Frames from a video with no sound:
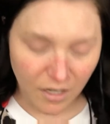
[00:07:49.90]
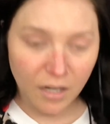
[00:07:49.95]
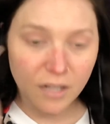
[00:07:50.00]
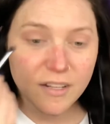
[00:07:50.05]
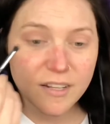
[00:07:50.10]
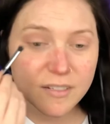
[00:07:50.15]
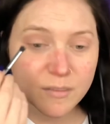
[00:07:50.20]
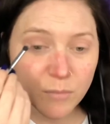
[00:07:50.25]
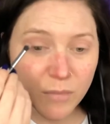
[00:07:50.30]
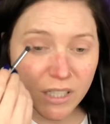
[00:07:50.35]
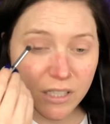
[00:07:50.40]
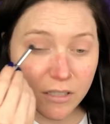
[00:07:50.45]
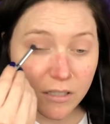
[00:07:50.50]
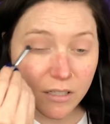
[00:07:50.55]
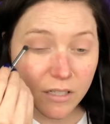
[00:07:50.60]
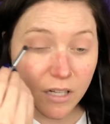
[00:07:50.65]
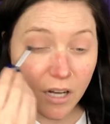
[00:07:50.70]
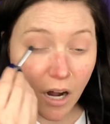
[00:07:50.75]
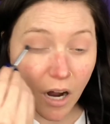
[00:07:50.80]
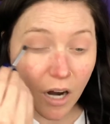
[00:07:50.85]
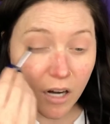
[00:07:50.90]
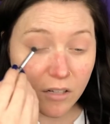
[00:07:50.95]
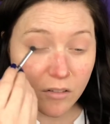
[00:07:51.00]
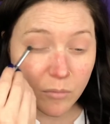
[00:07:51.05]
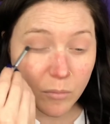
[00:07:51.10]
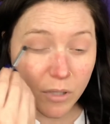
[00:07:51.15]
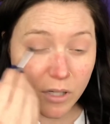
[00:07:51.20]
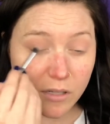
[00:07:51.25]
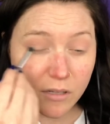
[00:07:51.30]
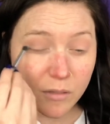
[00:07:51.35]
This might not have
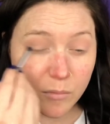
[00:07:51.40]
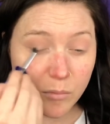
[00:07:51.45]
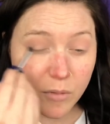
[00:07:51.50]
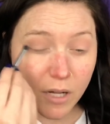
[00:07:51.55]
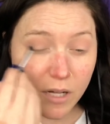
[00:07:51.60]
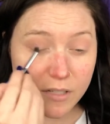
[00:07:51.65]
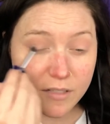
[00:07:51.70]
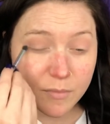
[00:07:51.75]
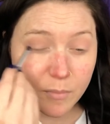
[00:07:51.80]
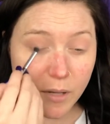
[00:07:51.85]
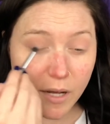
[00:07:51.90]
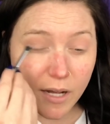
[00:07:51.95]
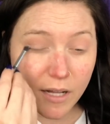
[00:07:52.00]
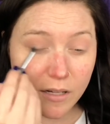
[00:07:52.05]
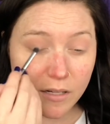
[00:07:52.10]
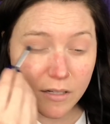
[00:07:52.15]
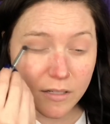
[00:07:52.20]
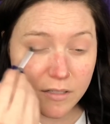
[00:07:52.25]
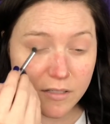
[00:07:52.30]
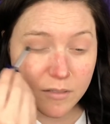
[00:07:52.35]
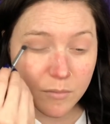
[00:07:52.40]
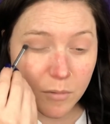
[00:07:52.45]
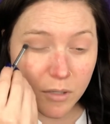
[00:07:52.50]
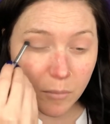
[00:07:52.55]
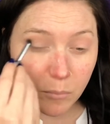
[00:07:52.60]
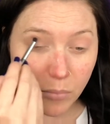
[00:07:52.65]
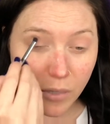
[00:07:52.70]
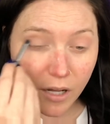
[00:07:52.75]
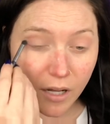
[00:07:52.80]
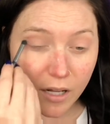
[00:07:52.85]
been the best palette to be
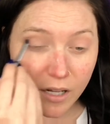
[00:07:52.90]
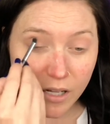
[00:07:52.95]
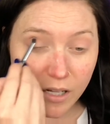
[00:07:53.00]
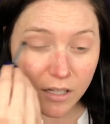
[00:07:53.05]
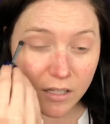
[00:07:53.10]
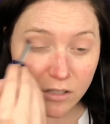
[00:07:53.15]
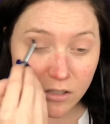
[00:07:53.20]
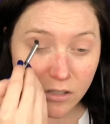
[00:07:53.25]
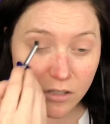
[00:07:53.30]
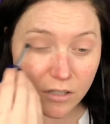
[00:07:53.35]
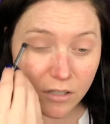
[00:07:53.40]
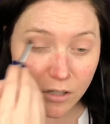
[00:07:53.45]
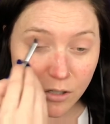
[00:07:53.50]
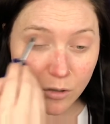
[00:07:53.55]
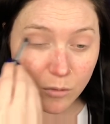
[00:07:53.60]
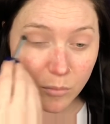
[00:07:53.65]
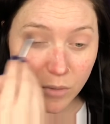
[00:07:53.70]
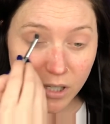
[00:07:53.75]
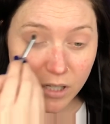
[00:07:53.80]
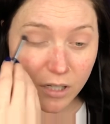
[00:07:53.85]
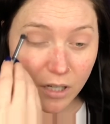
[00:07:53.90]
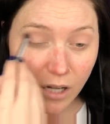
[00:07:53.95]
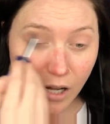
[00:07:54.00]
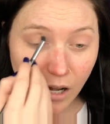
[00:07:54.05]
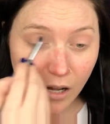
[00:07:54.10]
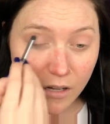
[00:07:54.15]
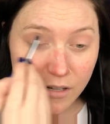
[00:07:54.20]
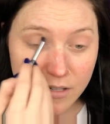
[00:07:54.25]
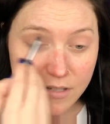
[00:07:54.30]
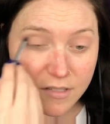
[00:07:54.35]
picking, you know,
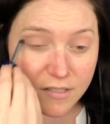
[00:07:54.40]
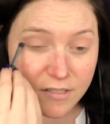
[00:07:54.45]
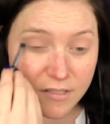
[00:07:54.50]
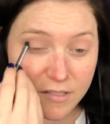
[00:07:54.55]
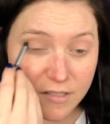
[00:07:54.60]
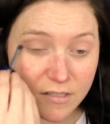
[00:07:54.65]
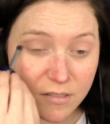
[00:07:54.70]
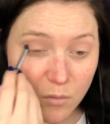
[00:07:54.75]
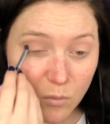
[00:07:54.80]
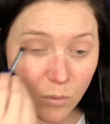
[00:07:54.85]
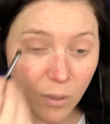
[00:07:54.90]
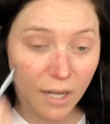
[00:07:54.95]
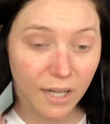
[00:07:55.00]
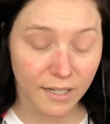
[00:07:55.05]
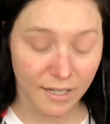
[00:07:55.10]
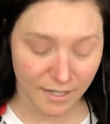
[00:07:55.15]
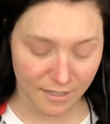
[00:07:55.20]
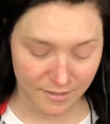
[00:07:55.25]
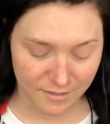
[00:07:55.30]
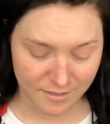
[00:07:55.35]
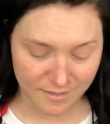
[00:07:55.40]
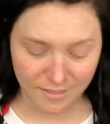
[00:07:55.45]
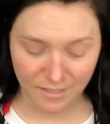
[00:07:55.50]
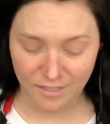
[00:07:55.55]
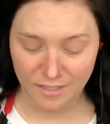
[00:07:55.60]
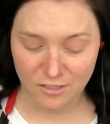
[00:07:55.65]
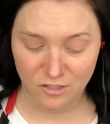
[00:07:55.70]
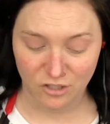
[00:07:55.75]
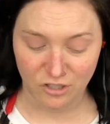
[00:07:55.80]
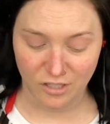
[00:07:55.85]
because, well, I
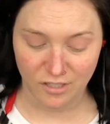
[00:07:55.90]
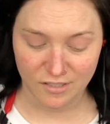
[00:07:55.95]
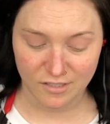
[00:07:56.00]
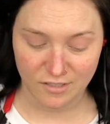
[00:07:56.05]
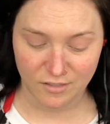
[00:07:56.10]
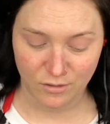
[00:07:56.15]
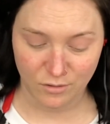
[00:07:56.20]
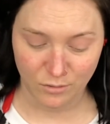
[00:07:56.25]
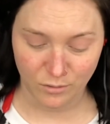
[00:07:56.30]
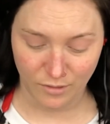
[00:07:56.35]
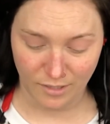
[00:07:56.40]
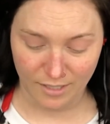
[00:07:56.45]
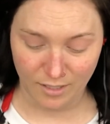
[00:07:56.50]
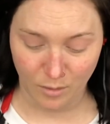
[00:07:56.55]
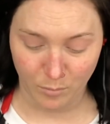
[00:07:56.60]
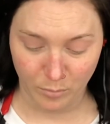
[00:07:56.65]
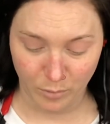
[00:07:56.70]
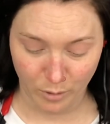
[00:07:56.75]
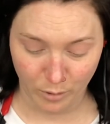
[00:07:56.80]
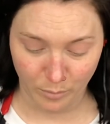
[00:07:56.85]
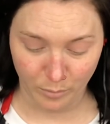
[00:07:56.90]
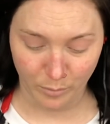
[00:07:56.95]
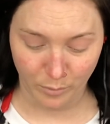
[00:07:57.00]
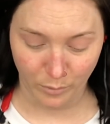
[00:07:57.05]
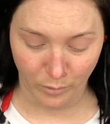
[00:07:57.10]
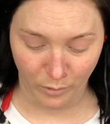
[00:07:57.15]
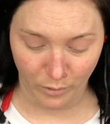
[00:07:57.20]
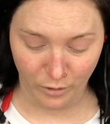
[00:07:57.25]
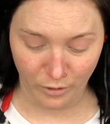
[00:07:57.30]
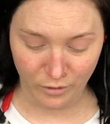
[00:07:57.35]
did just do like a
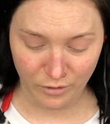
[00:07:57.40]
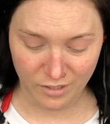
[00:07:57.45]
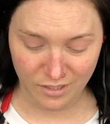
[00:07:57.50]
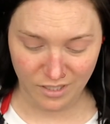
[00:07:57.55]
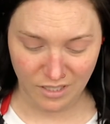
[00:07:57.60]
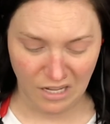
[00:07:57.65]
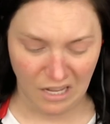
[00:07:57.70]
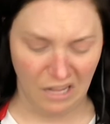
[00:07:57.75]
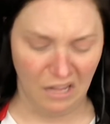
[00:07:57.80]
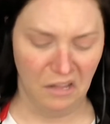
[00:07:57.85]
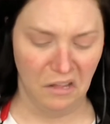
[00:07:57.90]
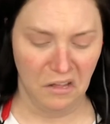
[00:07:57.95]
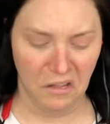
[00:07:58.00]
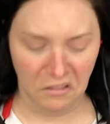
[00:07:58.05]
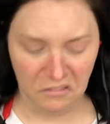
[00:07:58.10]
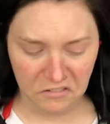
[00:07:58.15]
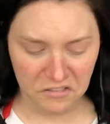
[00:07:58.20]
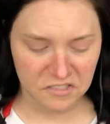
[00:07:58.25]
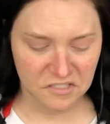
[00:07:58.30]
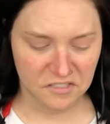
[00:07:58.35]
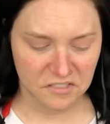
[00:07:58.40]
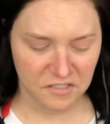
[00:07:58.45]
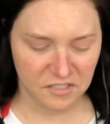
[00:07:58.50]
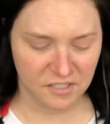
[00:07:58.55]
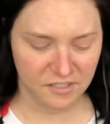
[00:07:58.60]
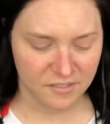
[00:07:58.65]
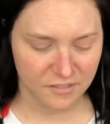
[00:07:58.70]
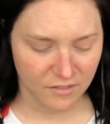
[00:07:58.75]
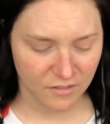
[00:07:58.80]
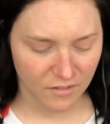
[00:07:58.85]
purple look, and this
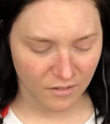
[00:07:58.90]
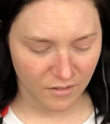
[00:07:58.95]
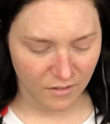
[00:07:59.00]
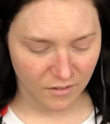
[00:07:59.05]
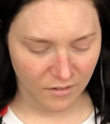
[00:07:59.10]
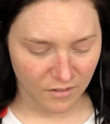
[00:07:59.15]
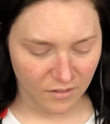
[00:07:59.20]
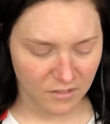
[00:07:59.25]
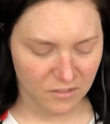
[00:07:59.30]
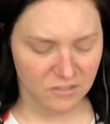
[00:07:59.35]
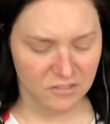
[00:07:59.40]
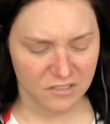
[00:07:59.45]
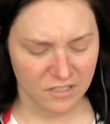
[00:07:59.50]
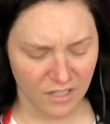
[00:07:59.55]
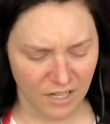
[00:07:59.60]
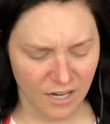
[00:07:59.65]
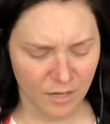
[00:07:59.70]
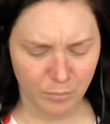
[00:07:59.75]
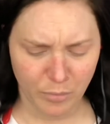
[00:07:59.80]
is, there's a lot of